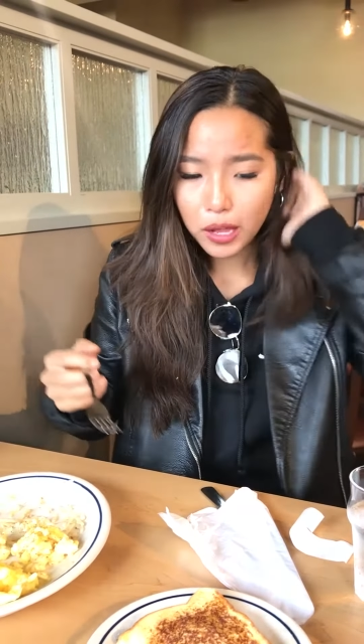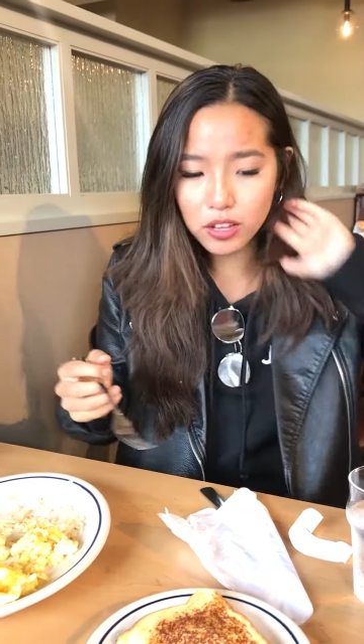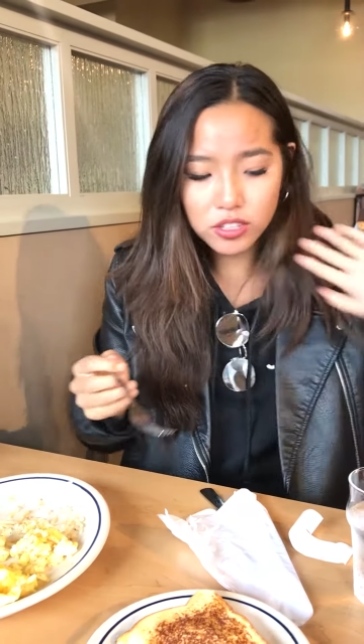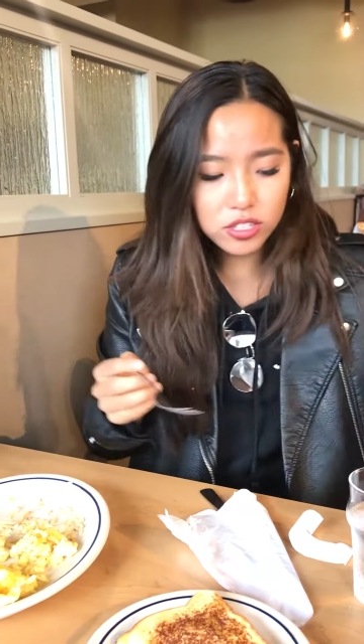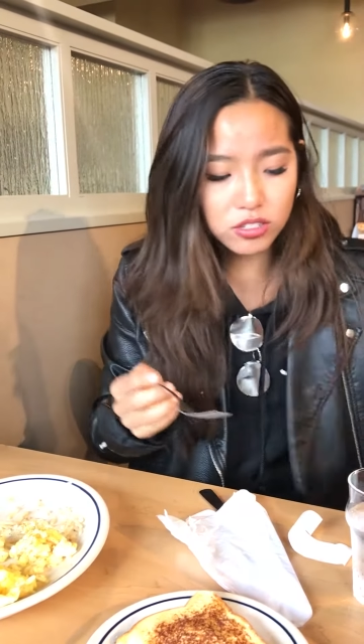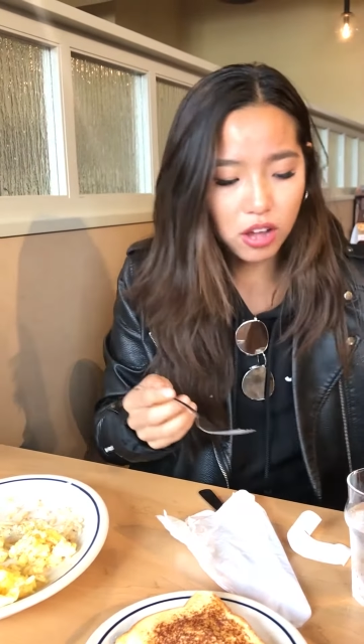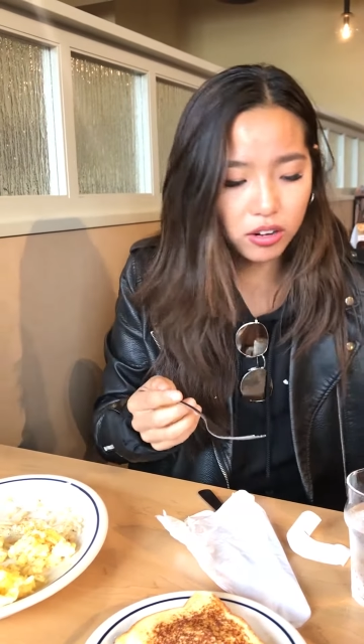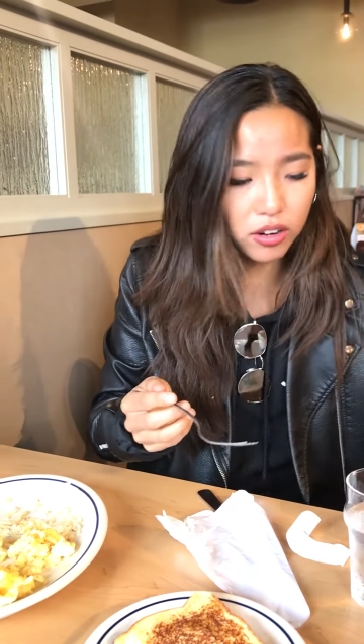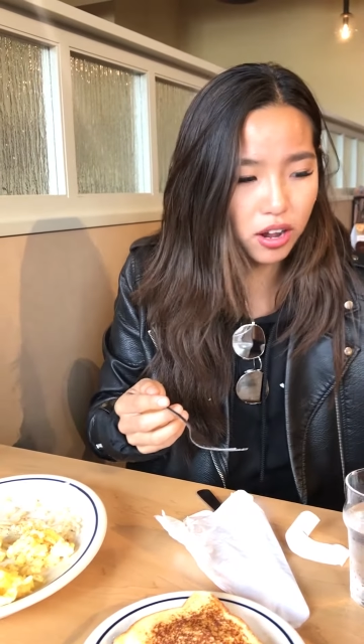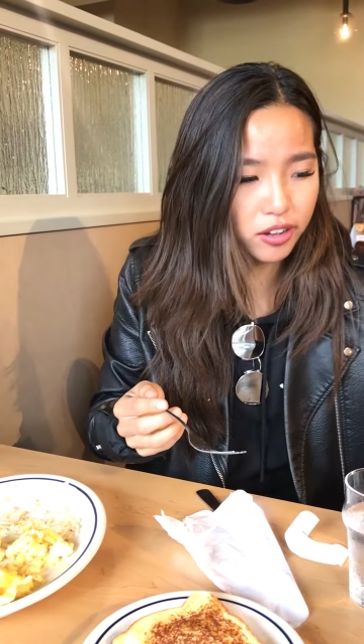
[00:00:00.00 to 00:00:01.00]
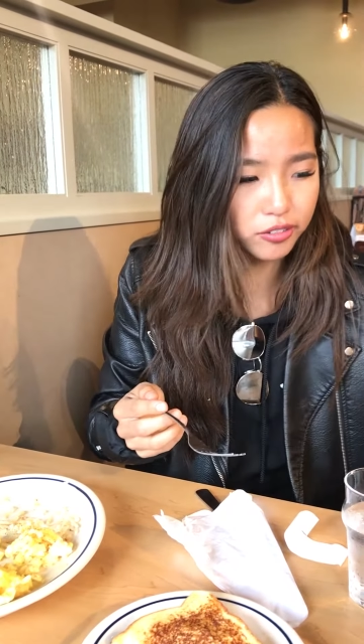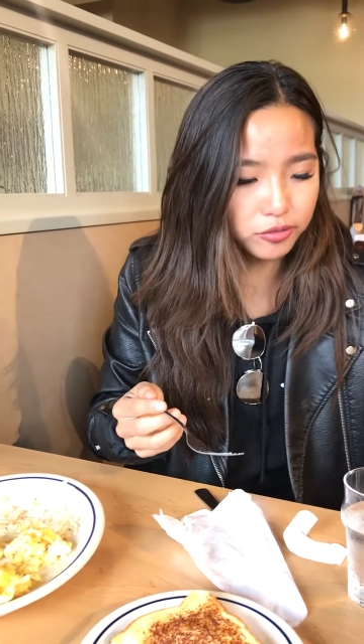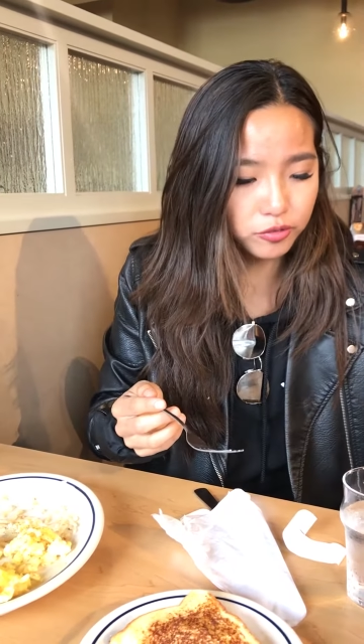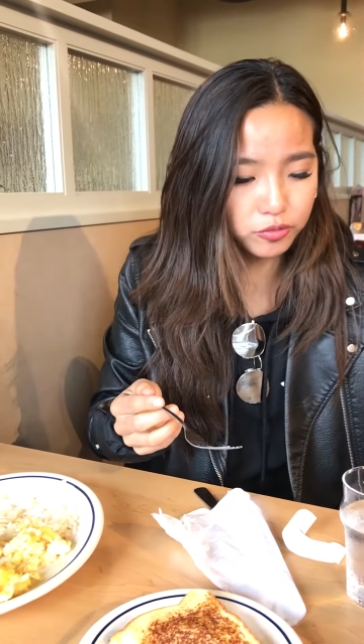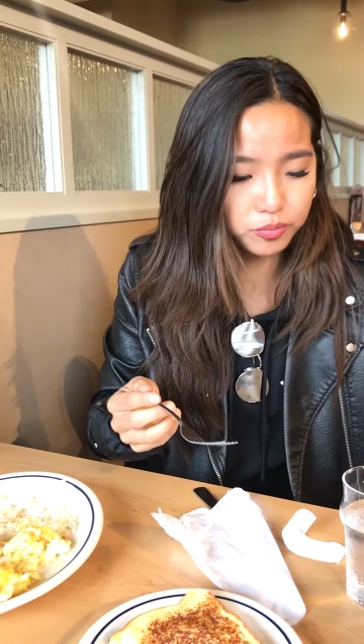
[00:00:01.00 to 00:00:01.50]
Oh, this is not enough.
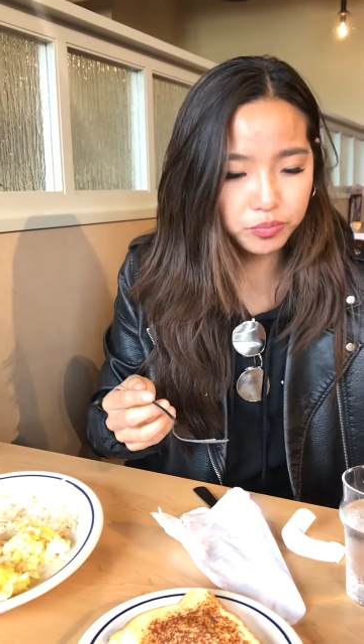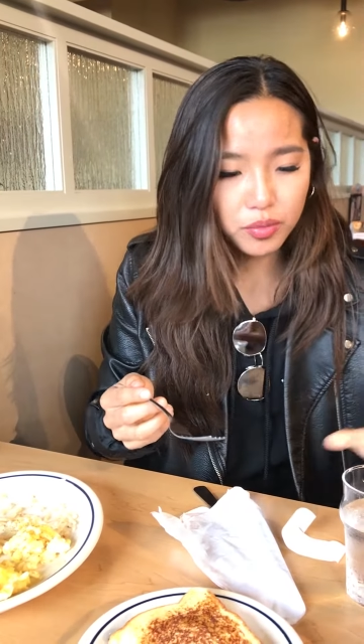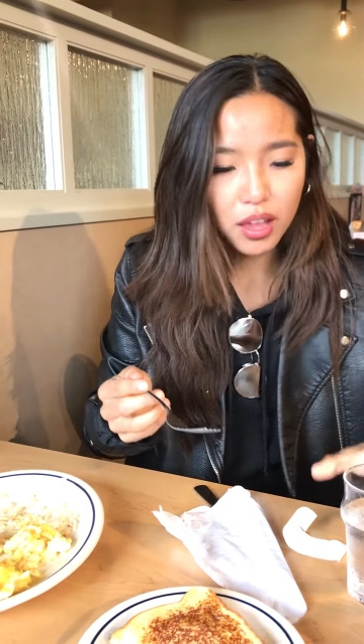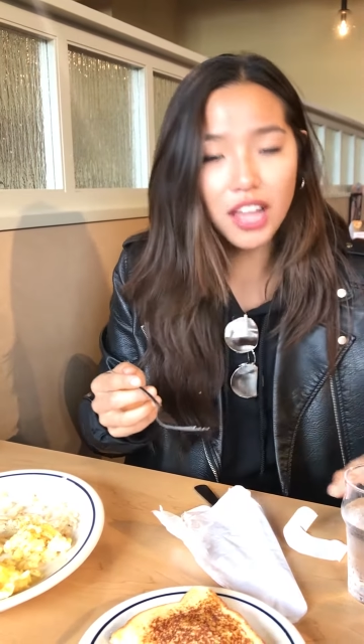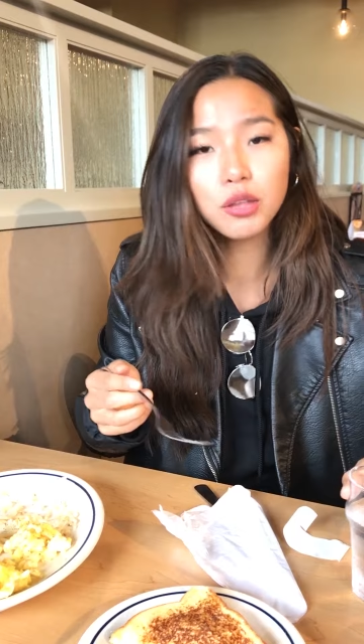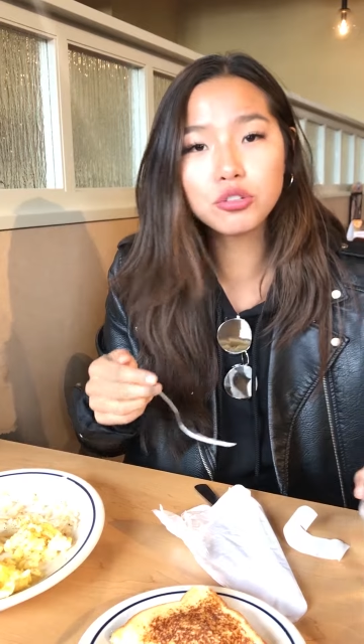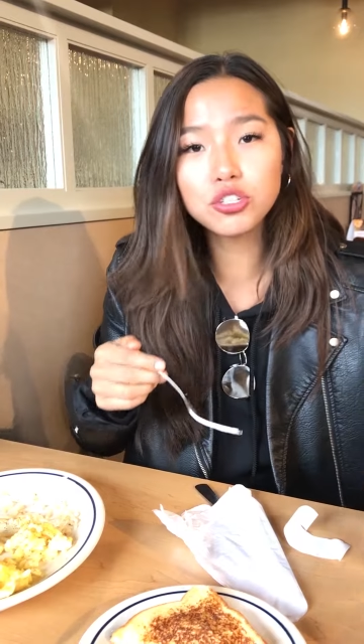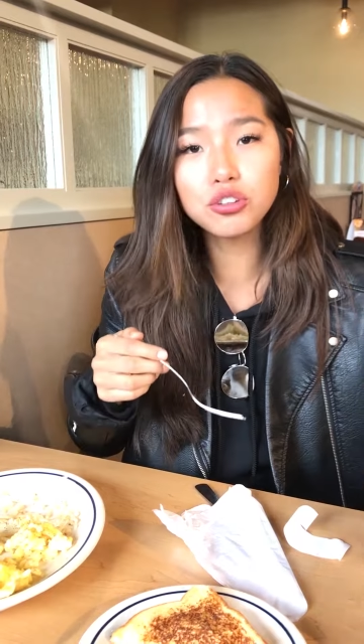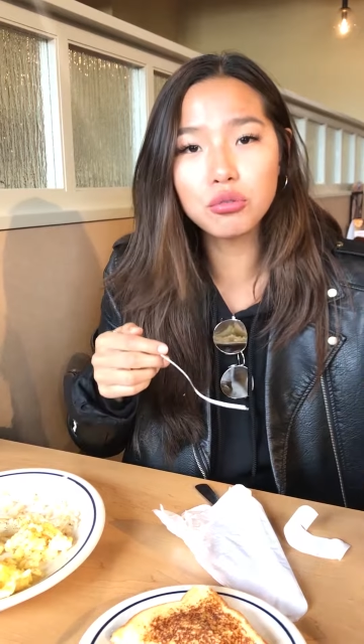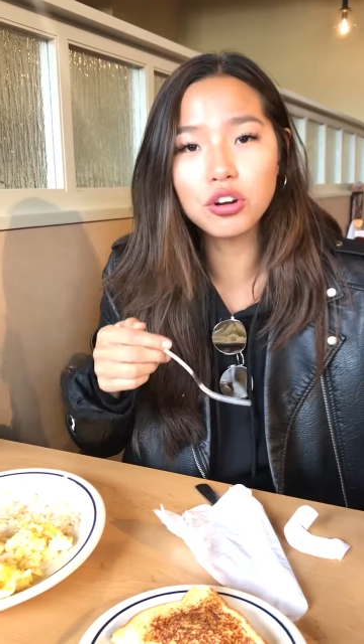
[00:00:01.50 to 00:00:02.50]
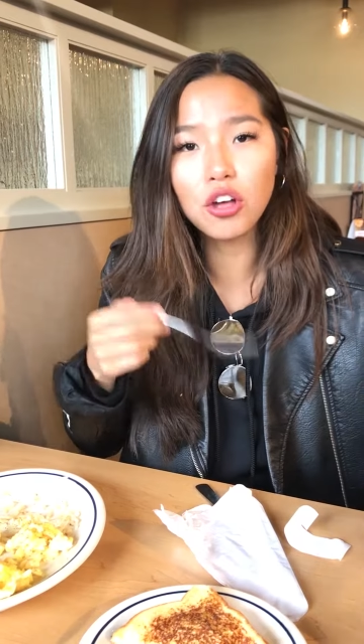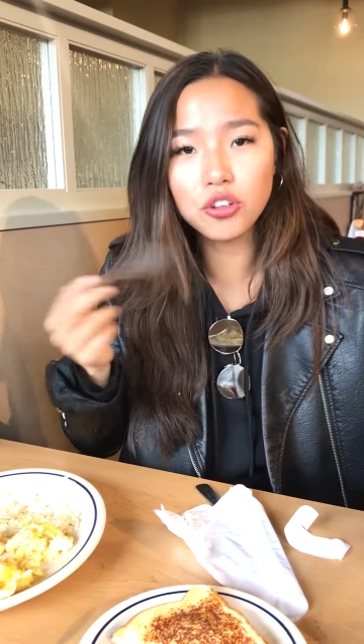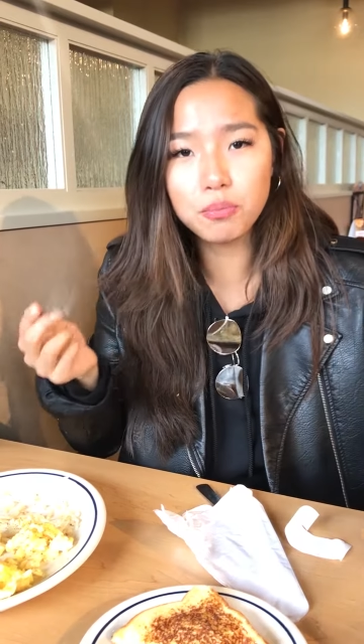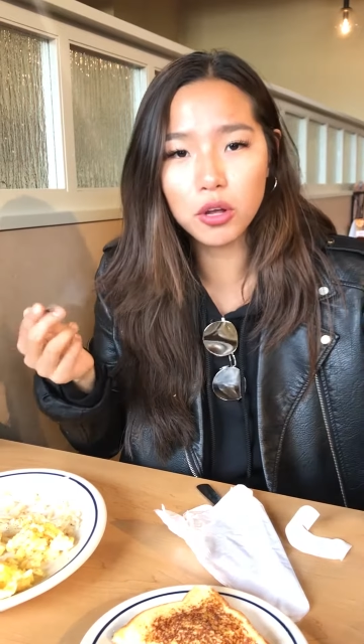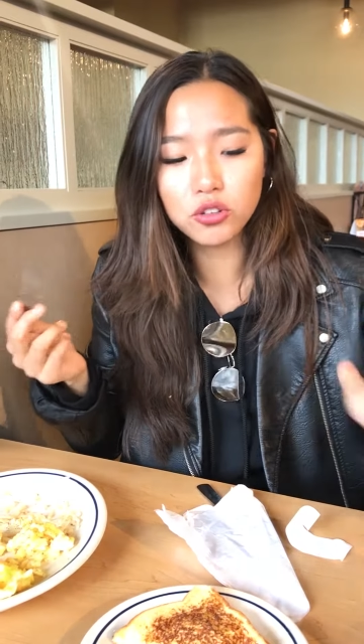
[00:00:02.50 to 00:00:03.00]
I think we should do
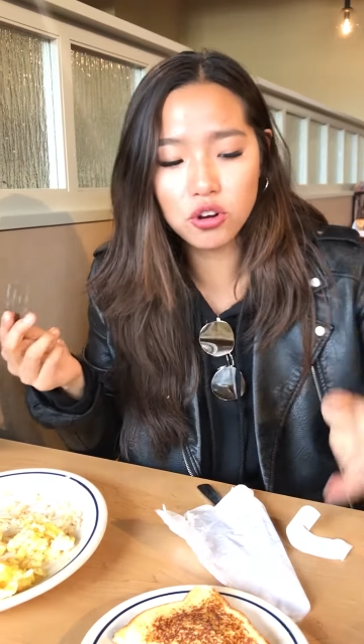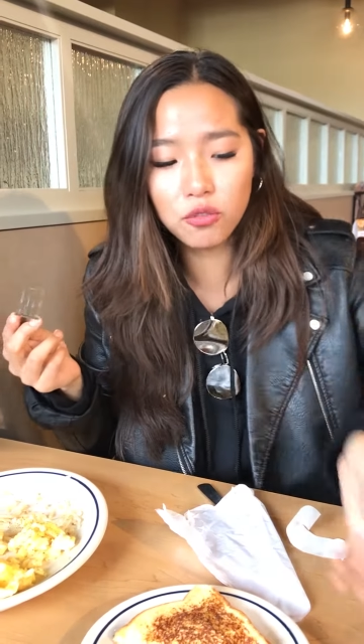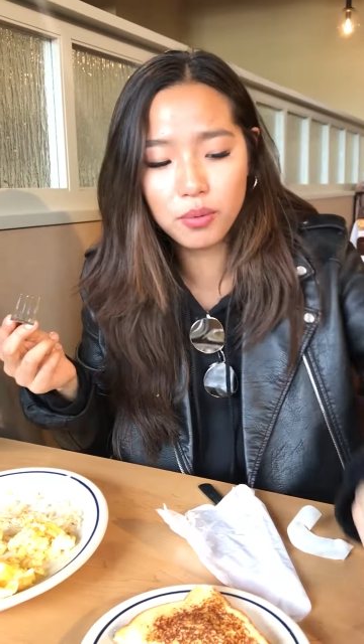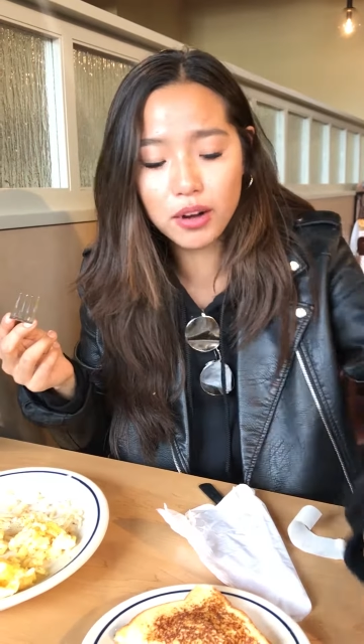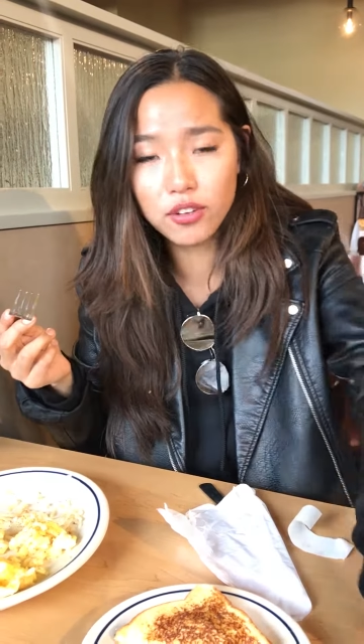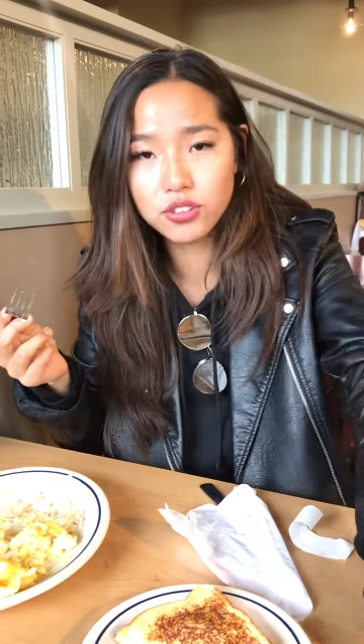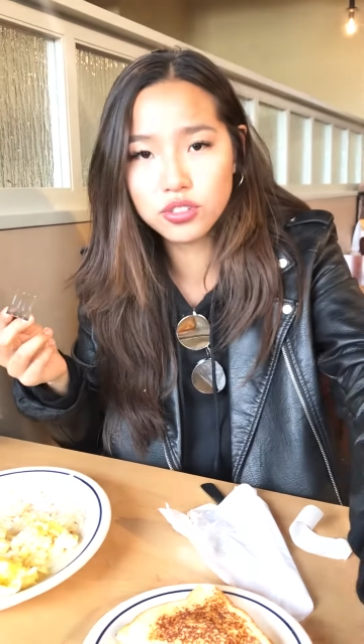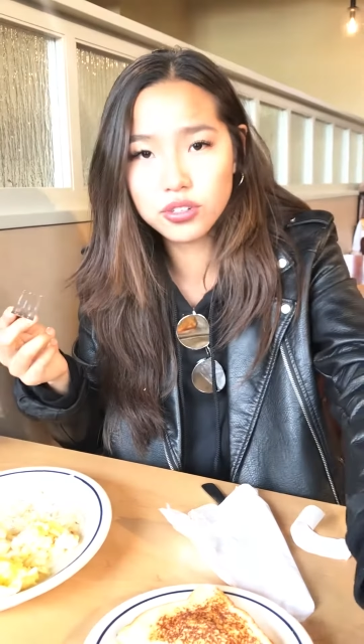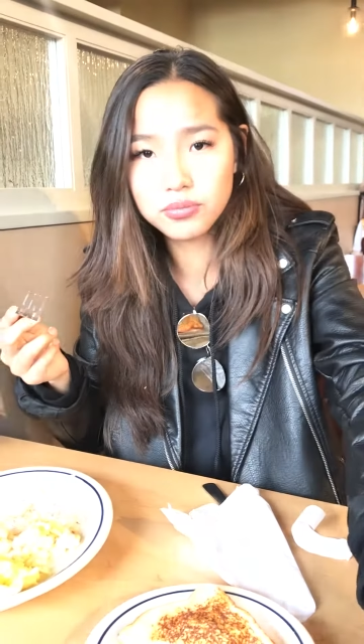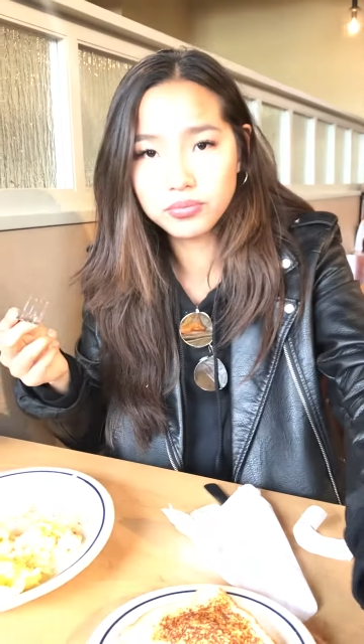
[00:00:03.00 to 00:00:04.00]
another build your own breakfast.